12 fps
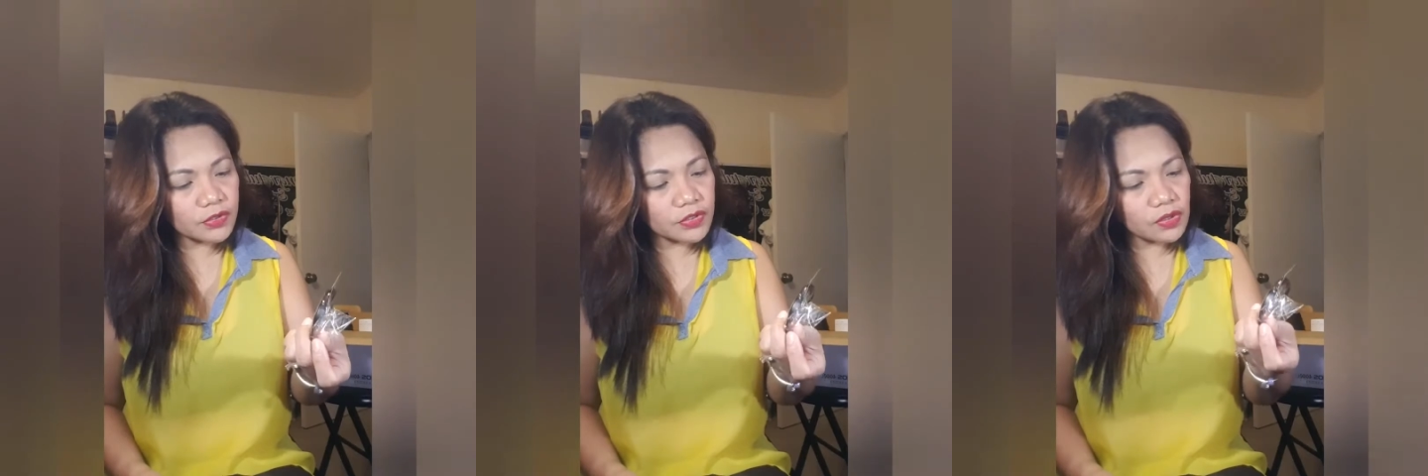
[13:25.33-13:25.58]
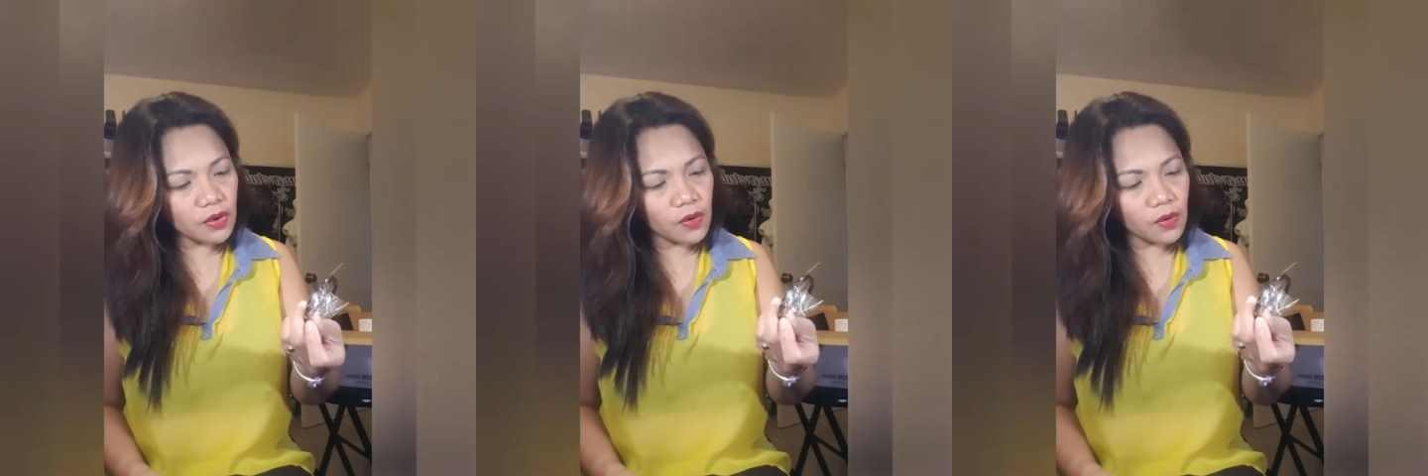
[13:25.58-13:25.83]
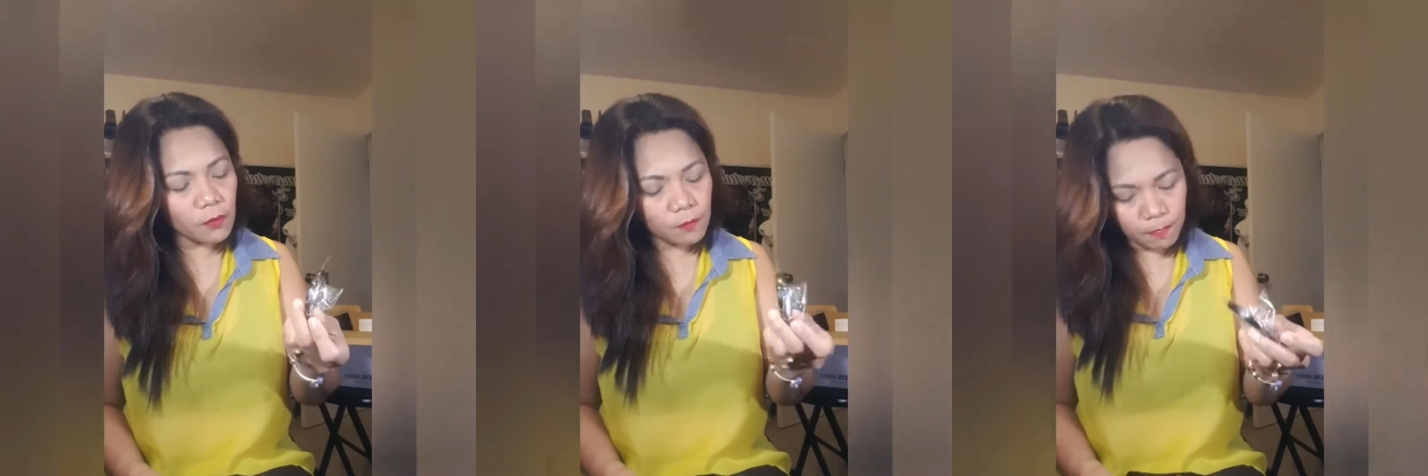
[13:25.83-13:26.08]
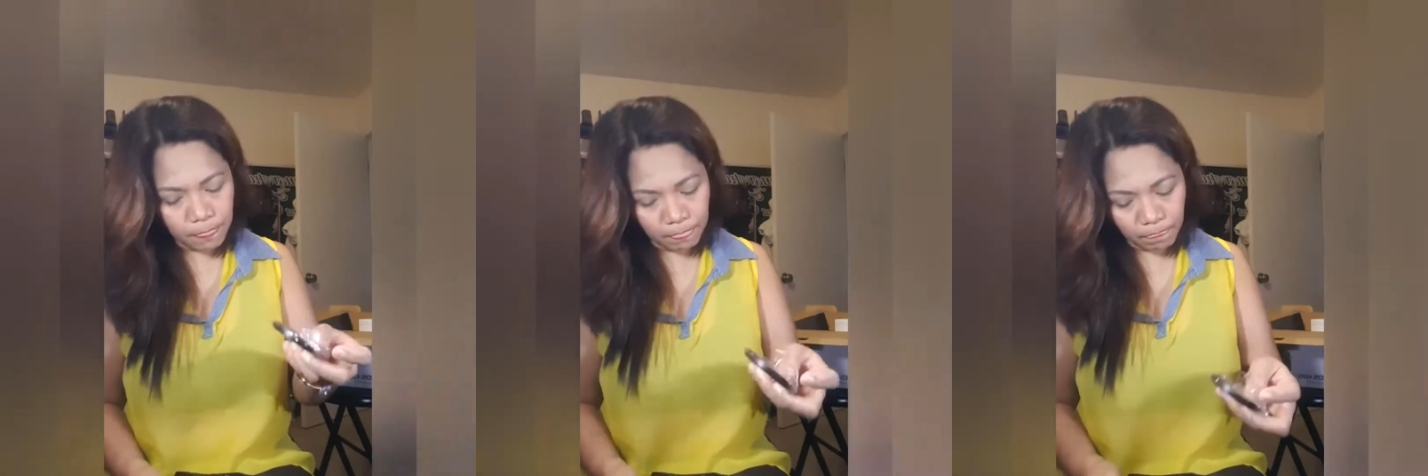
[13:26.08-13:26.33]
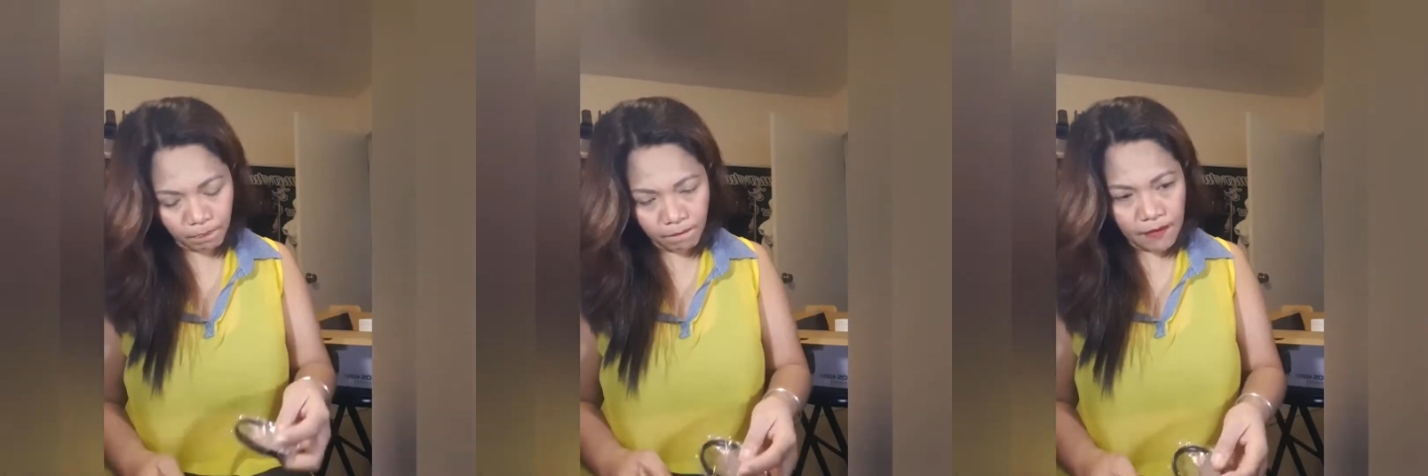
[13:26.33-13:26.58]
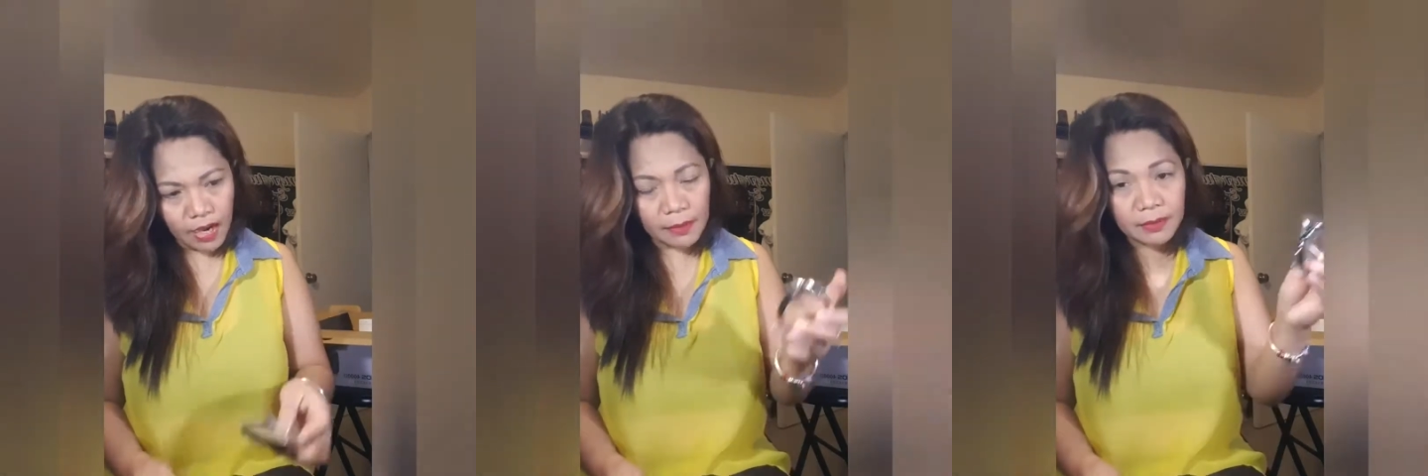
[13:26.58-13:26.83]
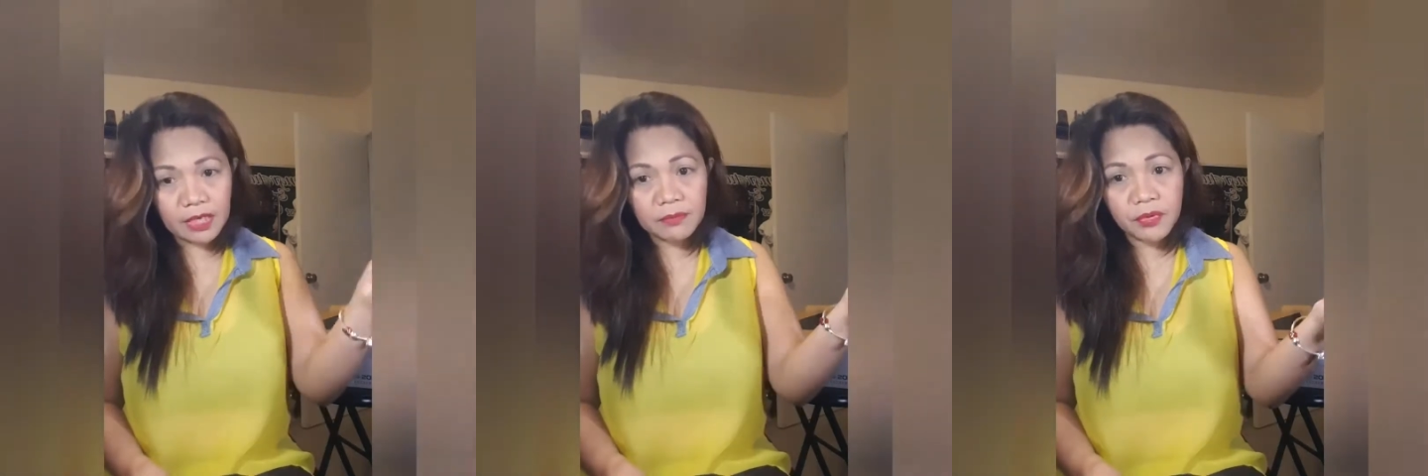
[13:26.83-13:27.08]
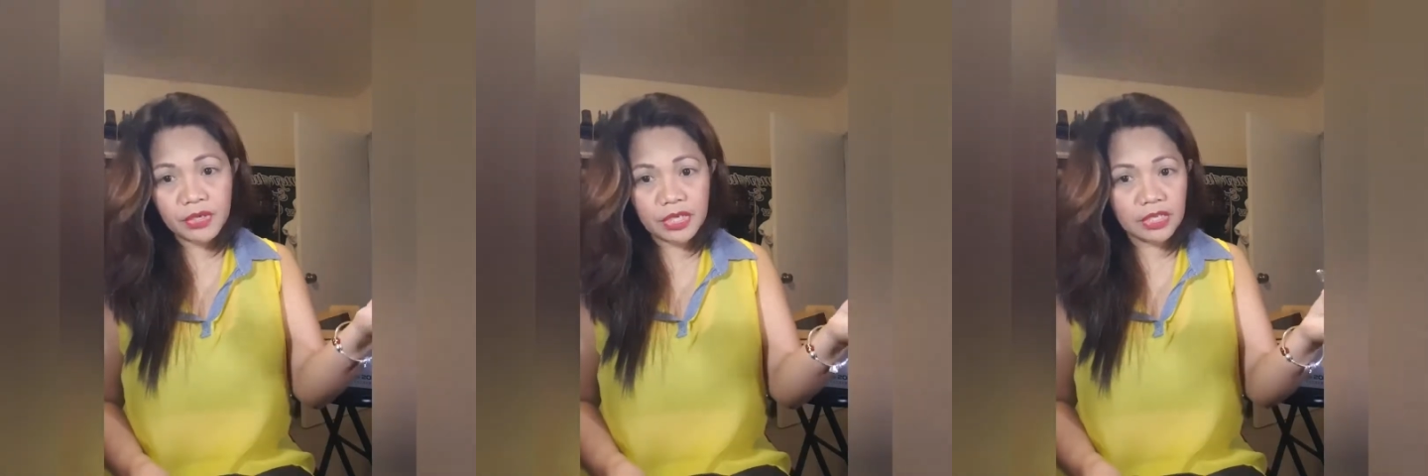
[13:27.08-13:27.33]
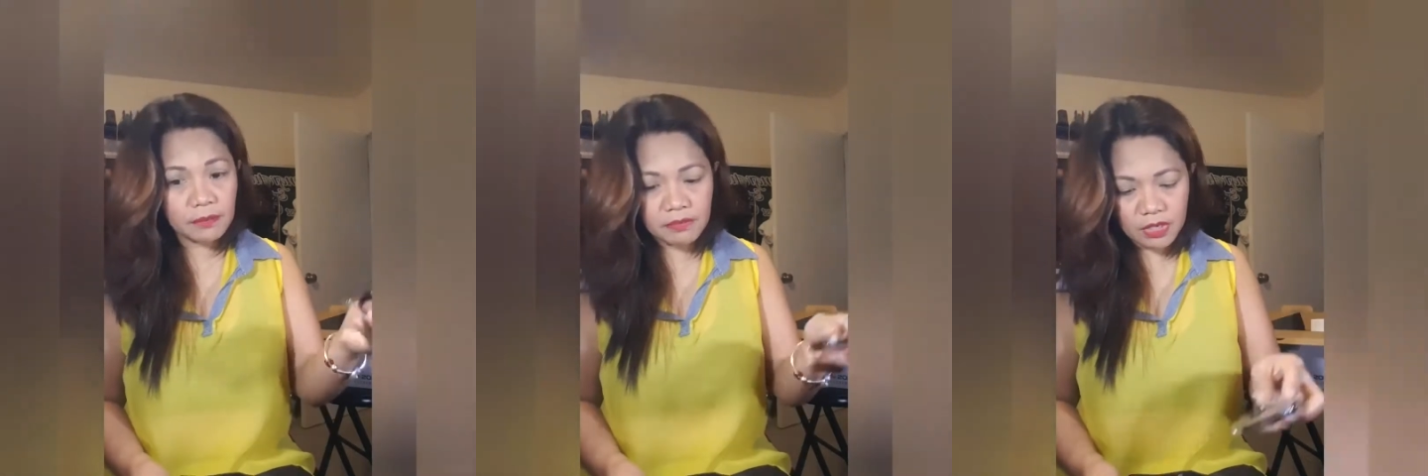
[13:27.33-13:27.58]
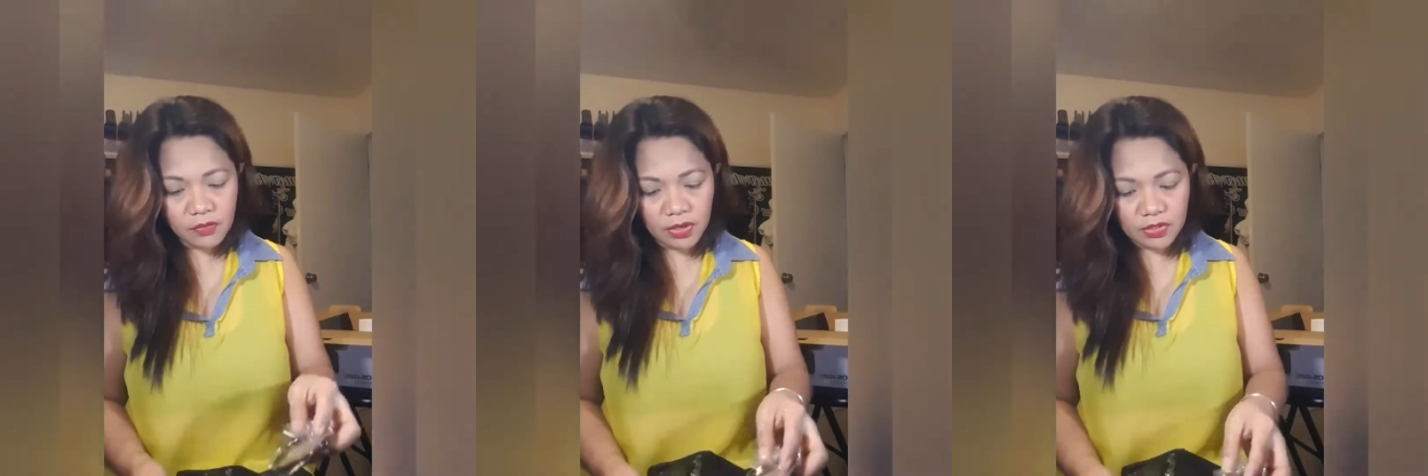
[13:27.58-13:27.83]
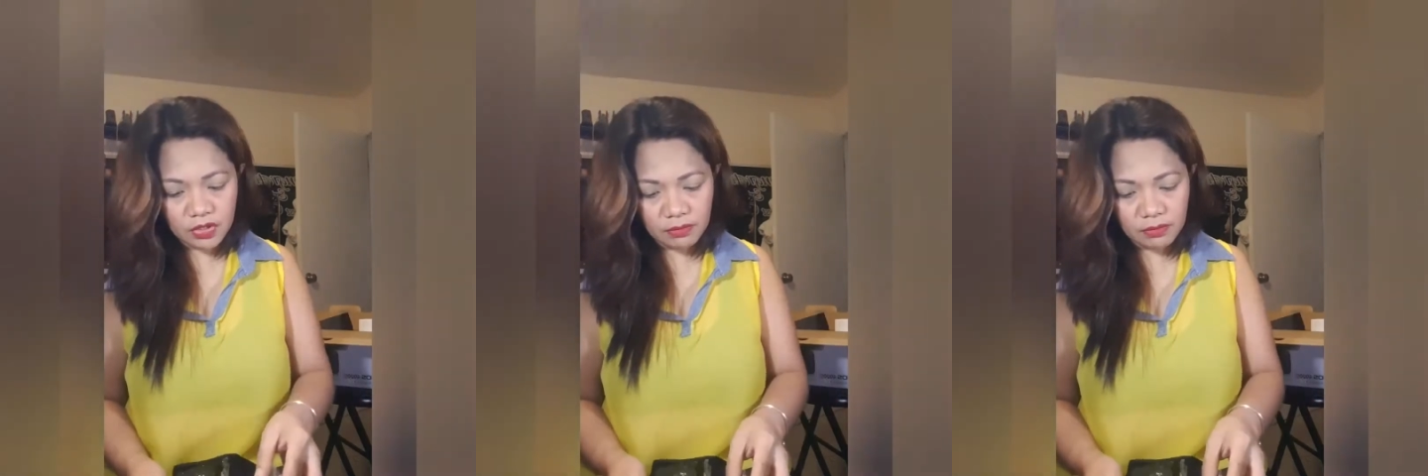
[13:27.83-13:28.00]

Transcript: So I'm gonna bringing the big ones.